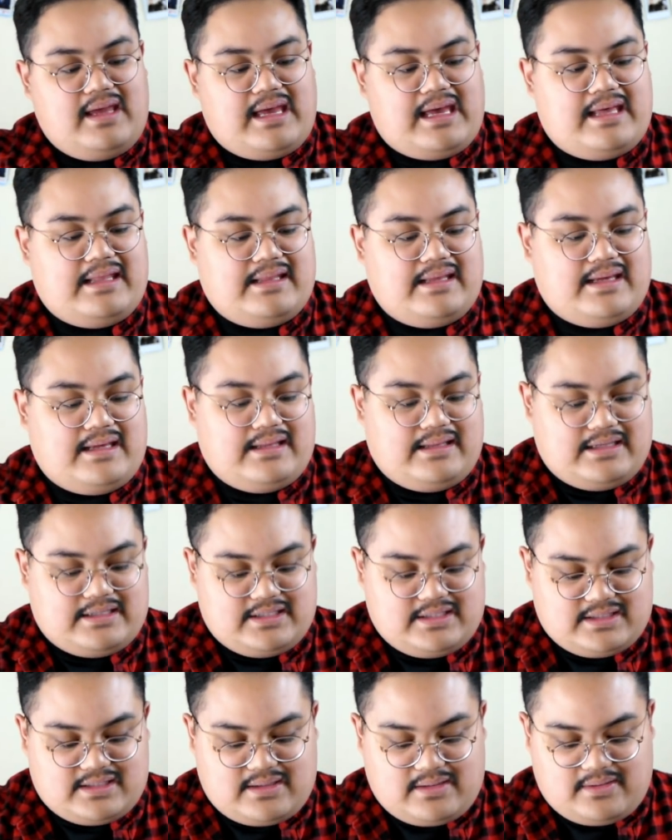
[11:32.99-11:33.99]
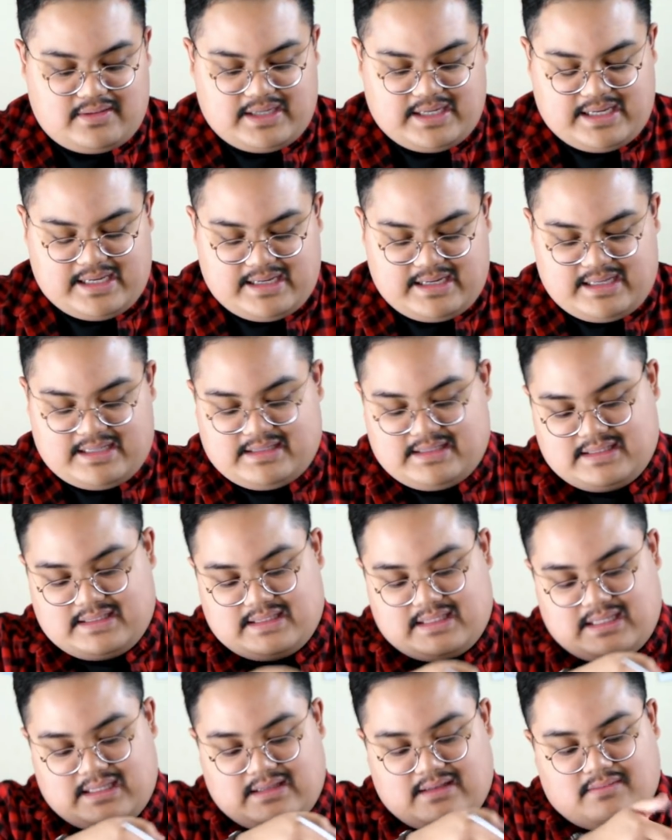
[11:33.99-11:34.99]
And then let's just go ahead and
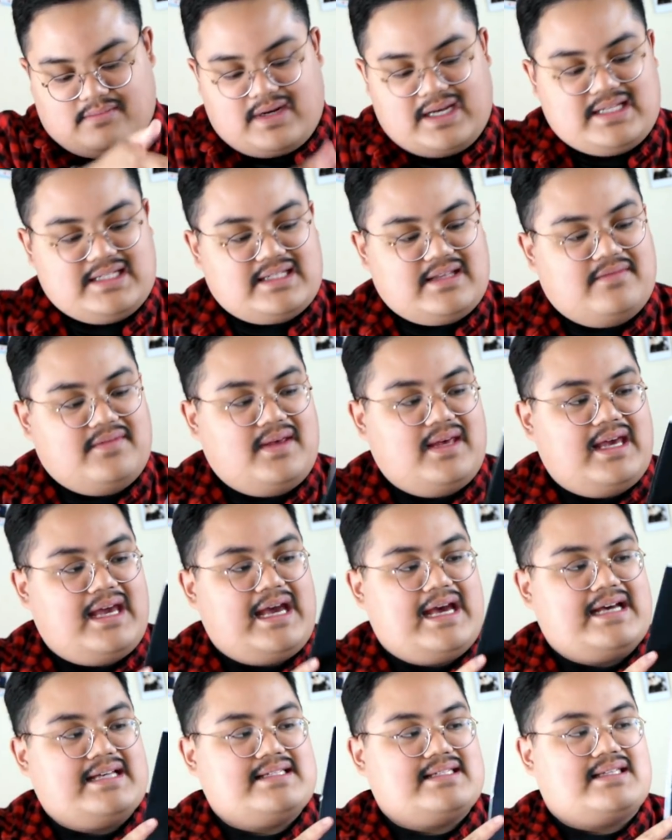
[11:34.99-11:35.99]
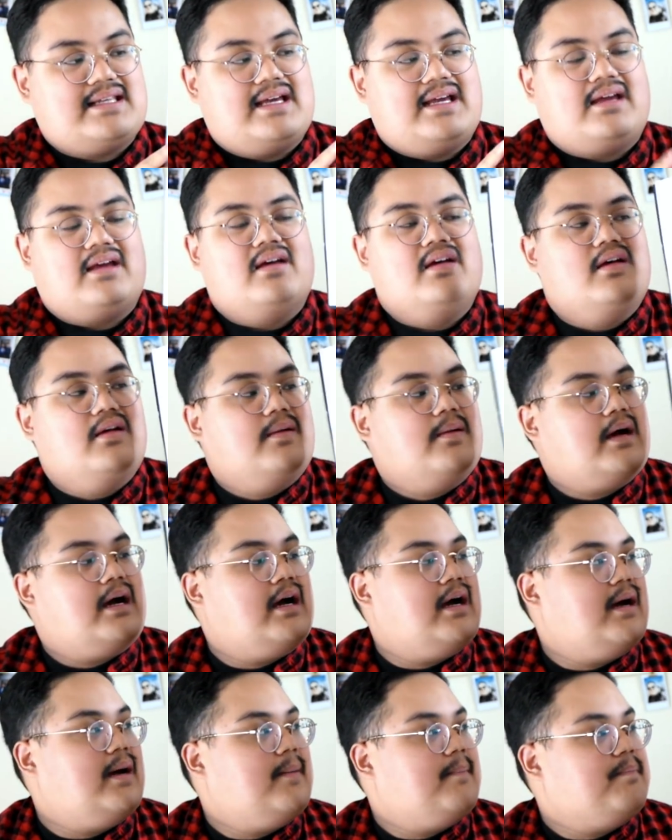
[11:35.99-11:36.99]
see. The rest of it has like
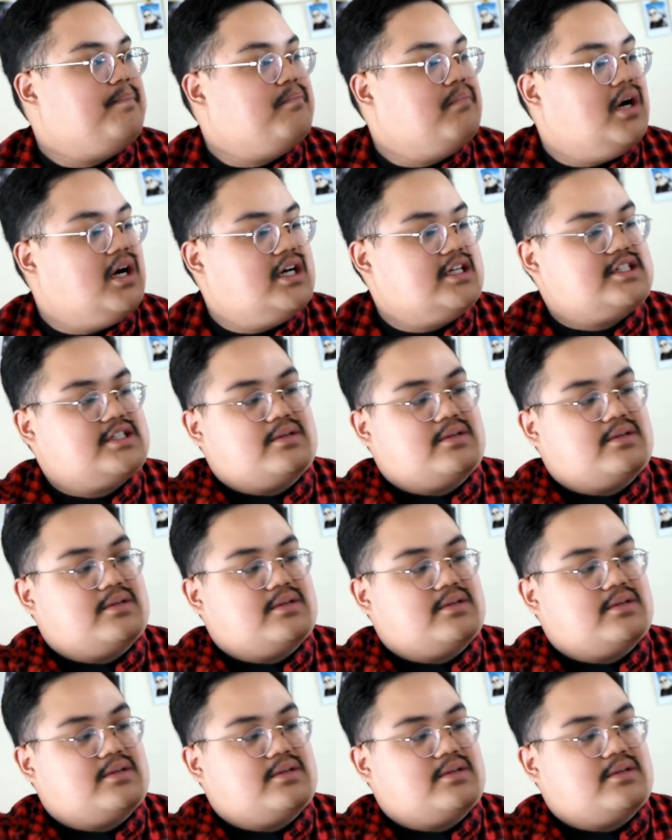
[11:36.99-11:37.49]
March.